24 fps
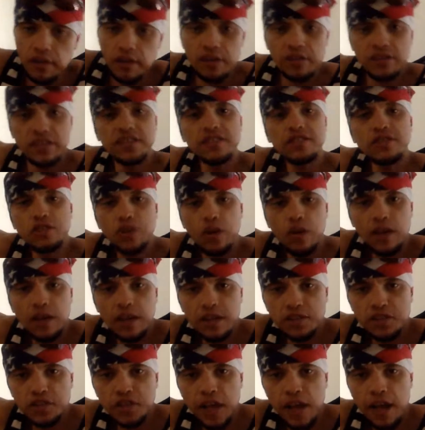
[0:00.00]
This is so
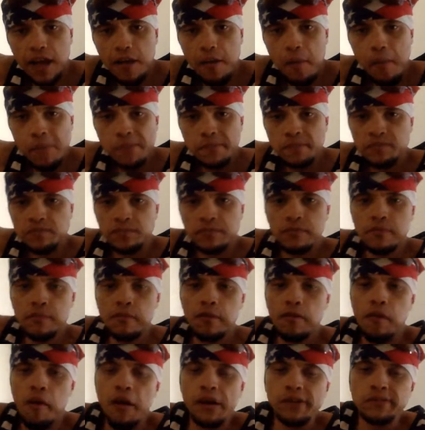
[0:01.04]
cliche,
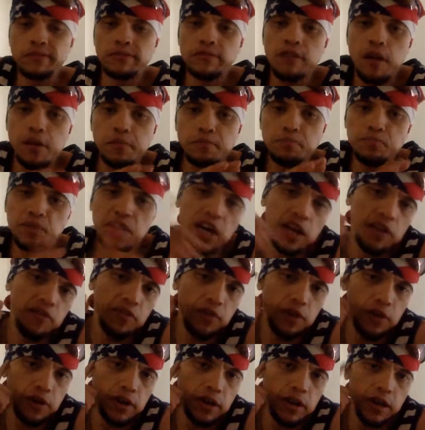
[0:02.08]
but I've
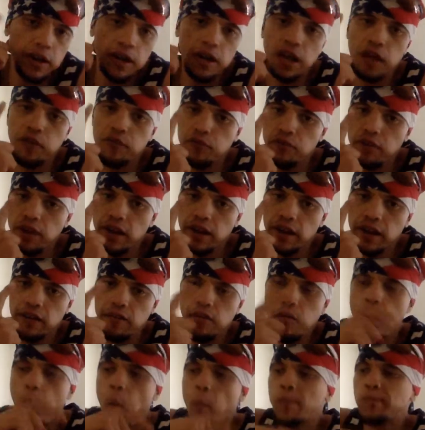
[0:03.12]
heard it and I've read it.
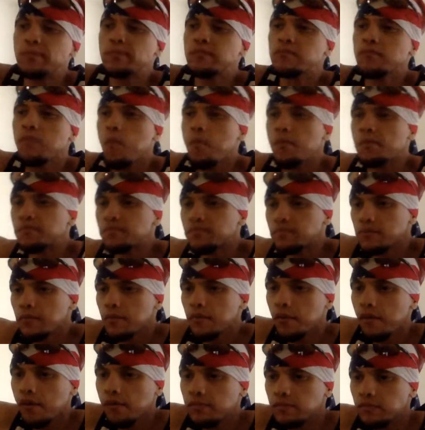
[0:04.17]

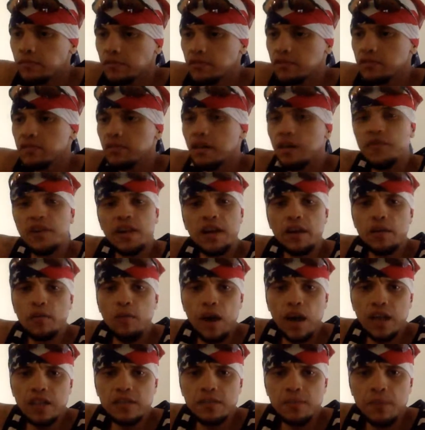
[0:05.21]
A very
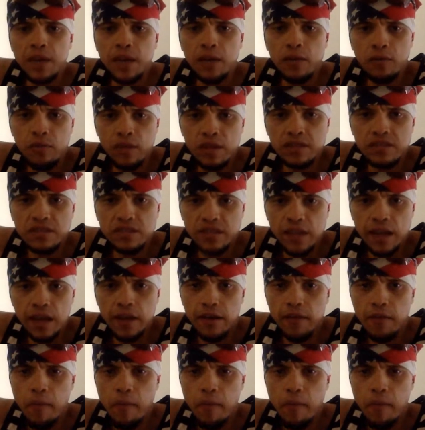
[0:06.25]
wise man once said,